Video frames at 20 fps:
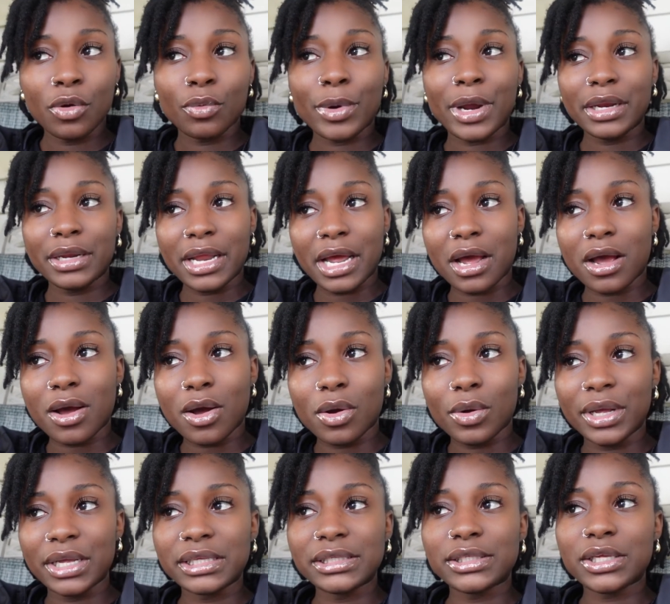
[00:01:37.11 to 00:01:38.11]
right now,
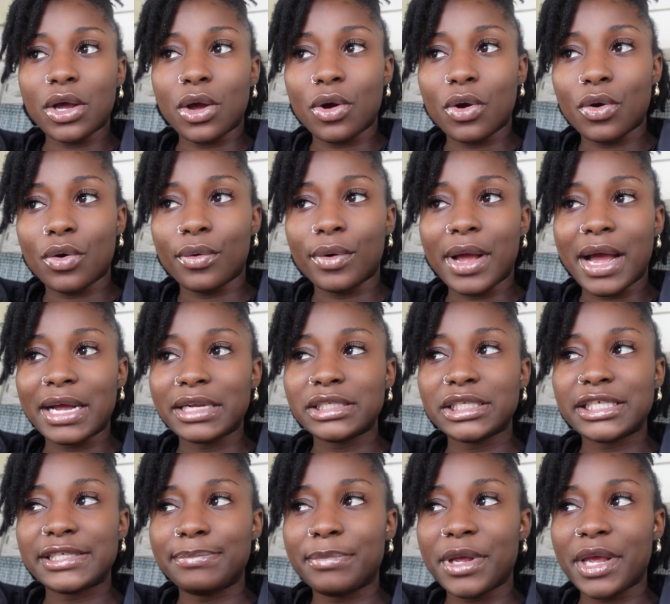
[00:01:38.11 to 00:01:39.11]
and so I
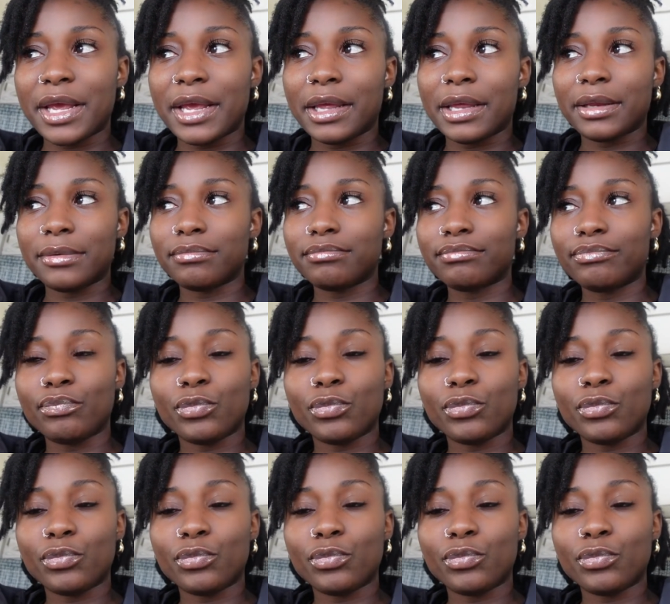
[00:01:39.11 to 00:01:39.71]
just been